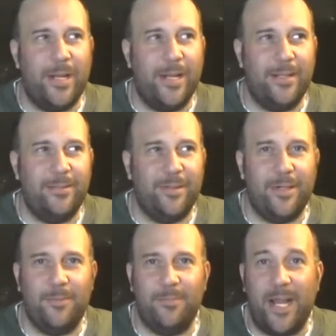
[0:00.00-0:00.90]
and
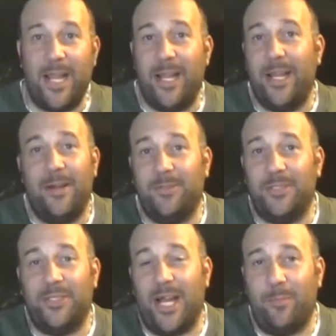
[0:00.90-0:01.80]
um, I, I, have to
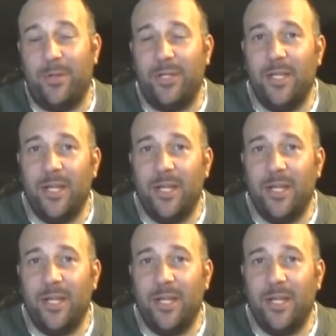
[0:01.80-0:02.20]
stop.